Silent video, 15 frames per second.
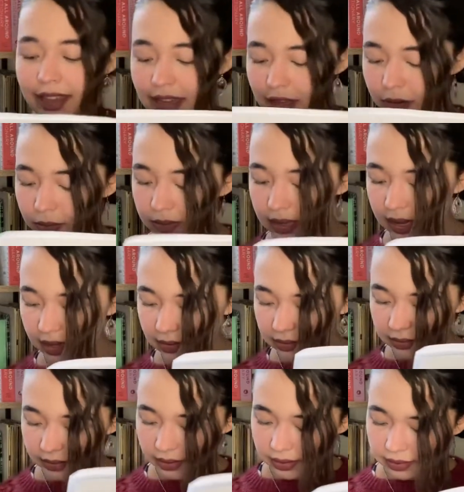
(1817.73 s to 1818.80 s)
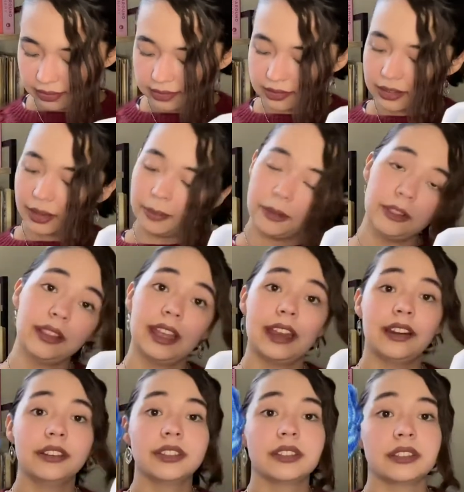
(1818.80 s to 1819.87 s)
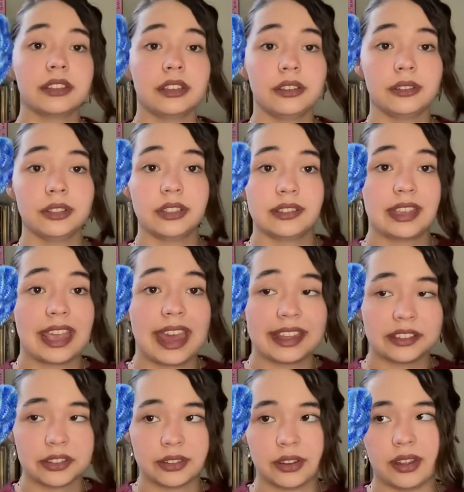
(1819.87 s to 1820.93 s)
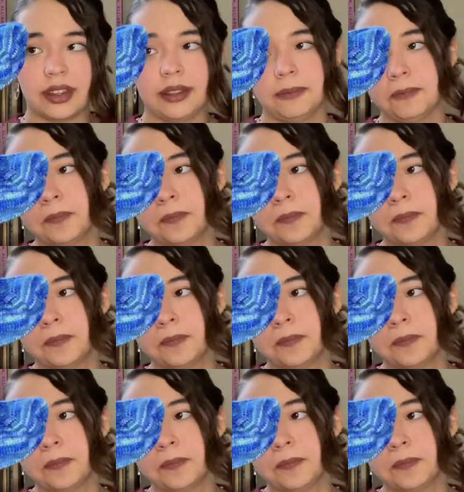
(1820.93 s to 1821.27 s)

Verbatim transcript: you knit double layered, so you just cast on